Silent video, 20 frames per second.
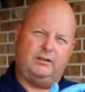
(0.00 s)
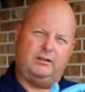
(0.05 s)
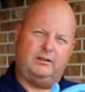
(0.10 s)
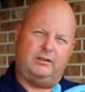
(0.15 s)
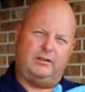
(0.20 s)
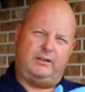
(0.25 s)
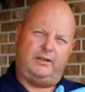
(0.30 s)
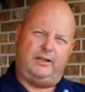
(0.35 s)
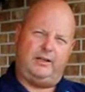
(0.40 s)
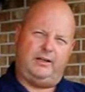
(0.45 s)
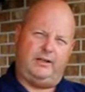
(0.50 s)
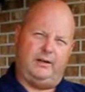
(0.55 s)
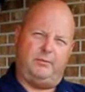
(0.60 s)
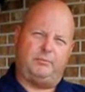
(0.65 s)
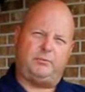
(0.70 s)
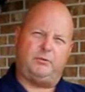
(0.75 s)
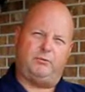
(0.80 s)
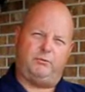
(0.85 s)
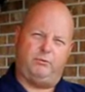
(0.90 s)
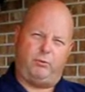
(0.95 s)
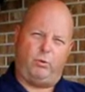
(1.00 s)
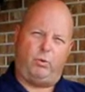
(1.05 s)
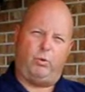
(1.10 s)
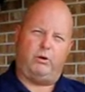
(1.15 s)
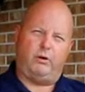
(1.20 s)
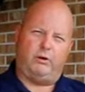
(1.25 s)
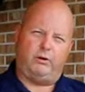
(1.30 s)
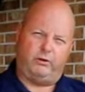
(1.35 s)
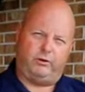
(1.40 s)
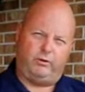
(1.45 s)
to get it up to
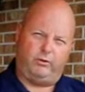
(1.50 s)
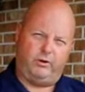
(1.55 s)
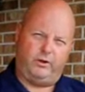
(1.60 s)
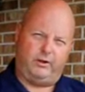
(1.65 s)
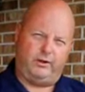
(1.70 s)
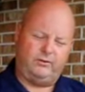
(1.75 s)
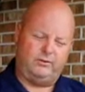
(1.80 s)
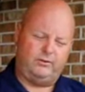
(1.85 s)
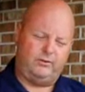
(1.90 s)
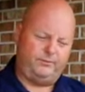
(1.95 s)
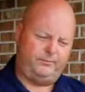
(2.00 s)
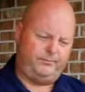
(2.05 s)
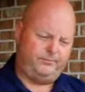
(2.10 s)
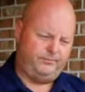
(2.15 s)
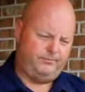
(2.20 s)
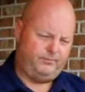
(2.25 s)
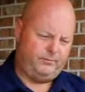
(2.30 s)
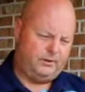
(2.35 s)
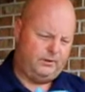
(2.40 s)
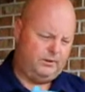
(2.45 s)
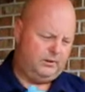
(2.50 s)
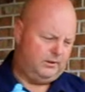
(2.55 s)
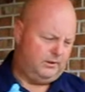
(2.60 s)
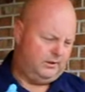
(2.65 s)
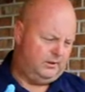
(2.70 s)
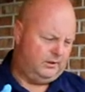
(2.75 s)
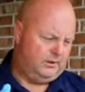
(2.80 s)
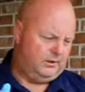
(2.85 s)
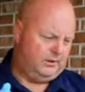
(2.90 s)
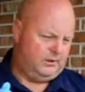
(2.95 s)
400 degrees.
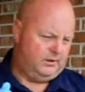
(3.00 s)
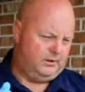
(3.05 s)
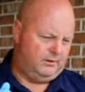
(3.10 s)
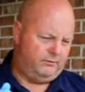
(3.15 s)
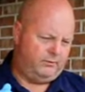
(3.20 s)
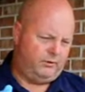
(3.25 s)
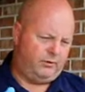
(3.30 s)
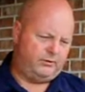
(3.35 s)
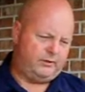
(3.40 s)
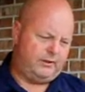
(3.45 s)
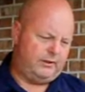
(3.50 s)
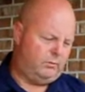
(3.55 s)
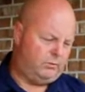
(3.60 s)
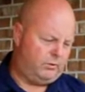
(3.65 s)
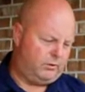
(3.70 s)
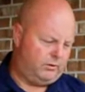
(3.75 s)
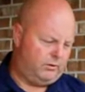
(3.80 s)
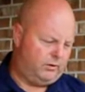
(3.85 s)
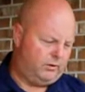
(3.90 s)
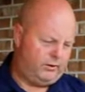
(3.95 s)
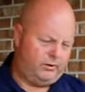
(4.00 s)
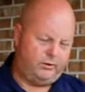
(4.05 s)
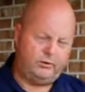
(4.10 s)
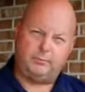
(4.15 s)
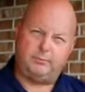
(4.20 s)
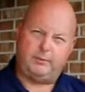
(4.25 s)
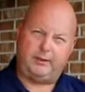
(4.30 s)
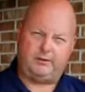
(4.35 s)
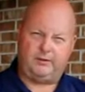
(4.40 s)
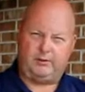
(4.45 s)
First thing we're going to do
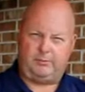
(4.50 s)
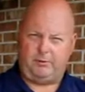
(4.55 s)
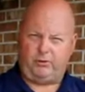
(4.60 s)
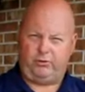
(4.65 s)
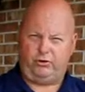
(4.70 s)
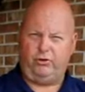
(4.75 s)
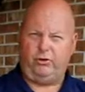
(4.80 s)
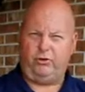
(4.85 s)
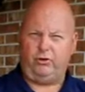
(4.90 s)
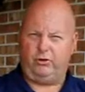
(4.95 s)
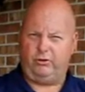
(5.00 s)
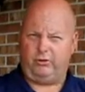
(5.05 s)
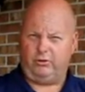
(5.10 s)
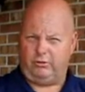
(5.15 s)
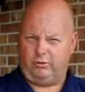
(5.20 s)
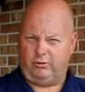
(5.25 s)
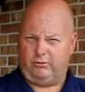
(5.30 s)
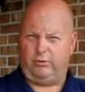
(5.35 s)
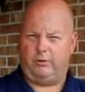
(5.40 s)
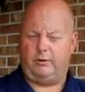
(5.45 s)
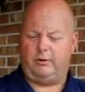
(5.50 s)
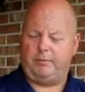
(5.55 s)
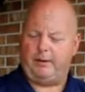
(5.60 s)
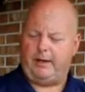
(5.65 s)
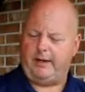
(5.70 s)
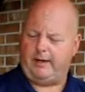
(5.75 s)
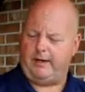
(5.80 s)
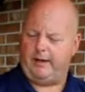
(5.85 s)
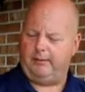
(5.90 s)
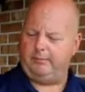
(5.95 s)
is mix up our sugars for the
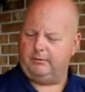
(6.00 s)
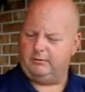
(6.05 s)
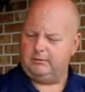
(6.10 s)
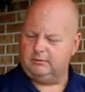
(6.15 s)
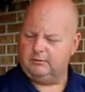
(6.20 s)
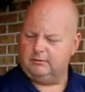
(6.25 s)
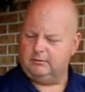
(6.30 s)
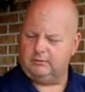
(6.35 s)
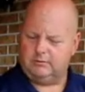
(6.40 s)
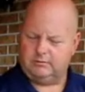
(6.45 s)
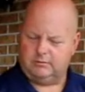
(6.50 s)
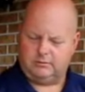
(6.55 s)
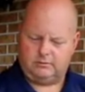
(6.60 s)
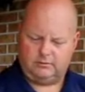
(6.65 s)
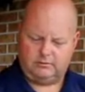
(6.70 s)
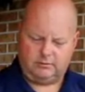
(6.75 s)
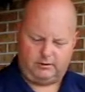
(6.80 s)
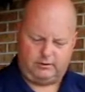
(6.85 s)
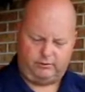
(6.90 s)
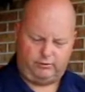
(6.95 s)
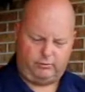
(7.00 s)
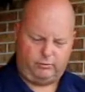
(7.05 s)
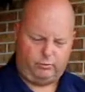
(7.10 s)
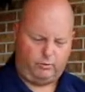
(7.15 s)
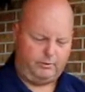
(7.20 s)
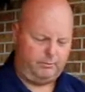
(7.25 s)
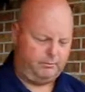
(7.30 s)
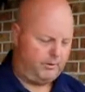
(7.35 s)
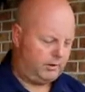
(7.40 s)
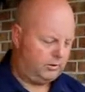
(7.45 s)
pineapple. Get you
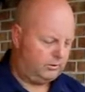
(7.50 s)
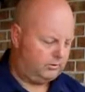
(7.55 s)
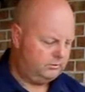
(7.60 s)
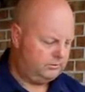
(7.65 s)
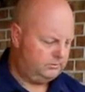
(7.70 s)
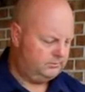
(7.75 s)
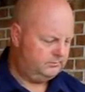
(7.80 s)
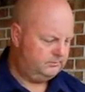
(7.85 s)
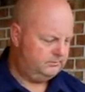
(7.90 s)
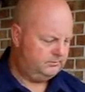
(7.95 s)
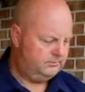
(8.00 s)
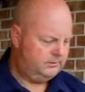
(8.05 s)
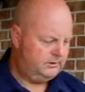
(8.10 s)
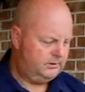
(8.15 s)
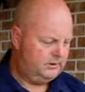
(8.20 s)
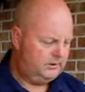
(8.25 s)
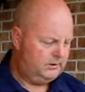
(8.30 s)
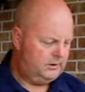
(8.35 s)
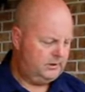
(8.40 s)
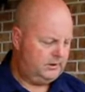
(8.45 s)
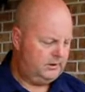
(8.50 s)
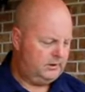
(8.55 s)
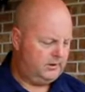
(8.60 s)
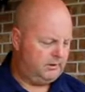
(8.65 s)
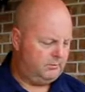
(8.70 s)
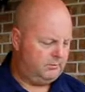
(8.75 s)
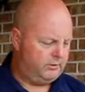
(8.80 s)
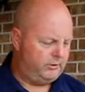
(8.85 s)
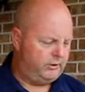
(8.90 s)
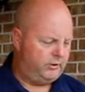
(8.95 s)
1 bowl.
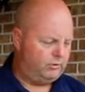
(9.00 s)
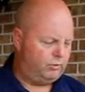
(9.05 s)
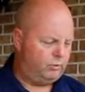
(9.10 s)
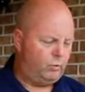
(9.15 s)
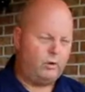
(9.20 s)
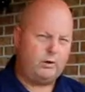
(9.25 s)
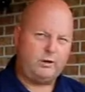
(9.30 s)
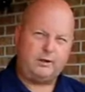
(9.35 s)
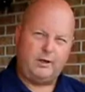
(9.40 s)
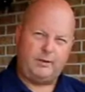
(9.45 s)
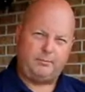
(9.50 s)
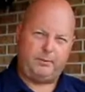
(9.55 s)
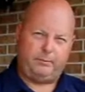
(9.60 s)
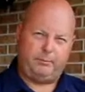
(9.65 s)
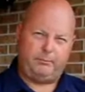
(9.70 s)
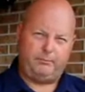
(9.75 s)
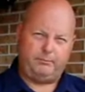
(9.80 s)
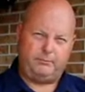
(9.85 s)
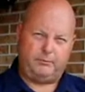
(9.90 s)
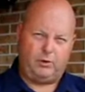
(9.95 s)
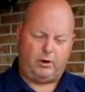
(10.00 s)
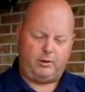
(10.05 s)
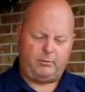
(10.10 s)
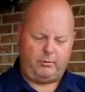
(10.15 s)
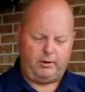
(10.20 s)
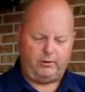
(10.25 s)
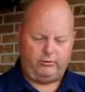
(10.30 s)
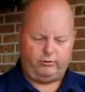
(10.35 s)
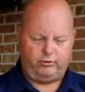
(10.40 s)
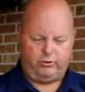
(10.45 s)
I'm going to use 1 cup of dark
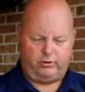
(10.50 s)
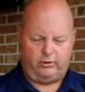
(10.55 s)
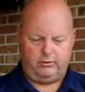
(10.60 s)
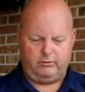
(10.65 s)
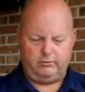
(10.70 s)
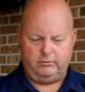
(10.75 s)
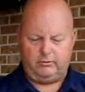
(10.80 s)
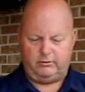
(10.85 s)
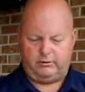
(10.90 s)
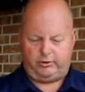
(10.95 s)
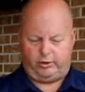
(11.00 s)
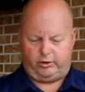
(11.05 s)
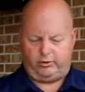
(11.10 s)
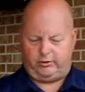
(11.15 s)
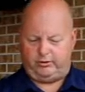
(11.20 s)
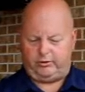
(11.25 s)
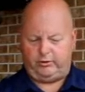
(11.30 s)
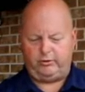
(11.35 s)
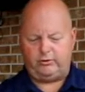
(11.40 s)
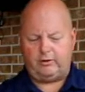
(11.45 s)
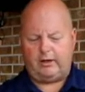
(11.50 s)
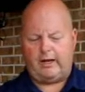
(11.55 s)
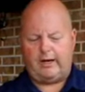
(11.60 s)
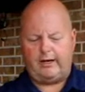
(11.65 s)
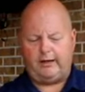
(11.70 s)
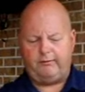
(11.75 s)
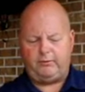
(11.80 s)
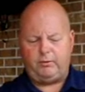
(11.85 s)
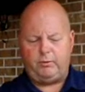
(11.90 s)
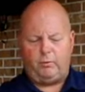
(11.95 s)
brown sugar. You can use
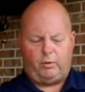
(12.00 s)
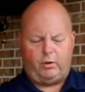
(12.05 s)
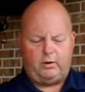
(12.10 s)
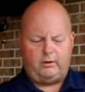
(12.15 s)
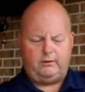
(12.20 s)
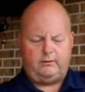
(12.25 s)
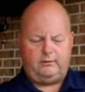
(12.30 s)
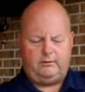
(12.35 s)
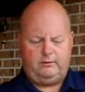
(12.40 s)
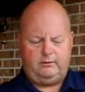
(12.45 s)
light if you want.